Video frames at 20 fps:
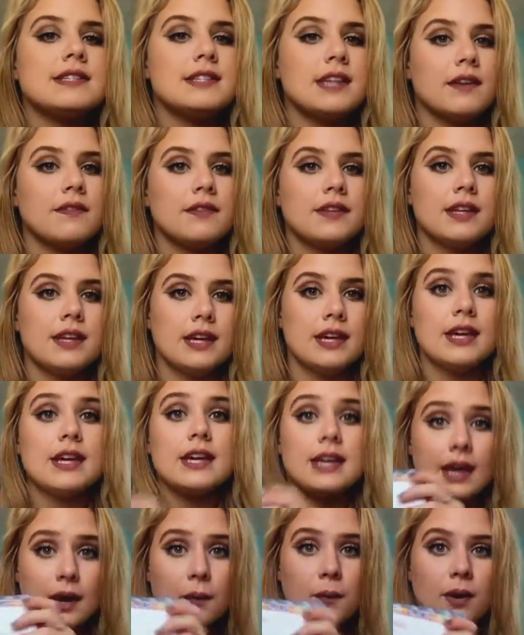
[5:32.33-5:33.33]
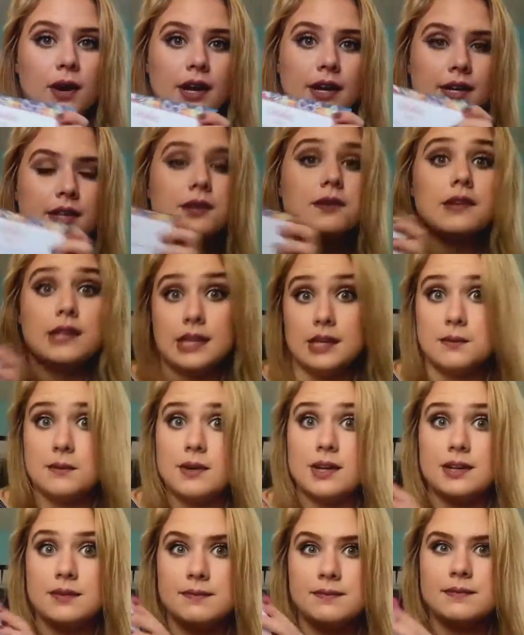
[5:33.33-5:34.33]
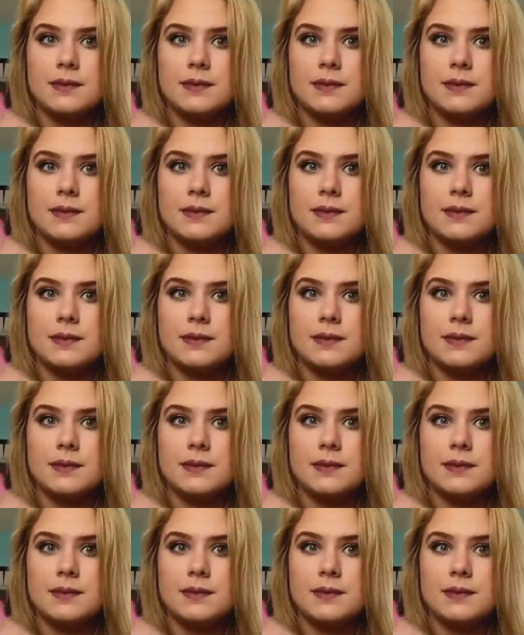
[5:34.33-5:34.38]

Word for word: Definitely get one. You need one.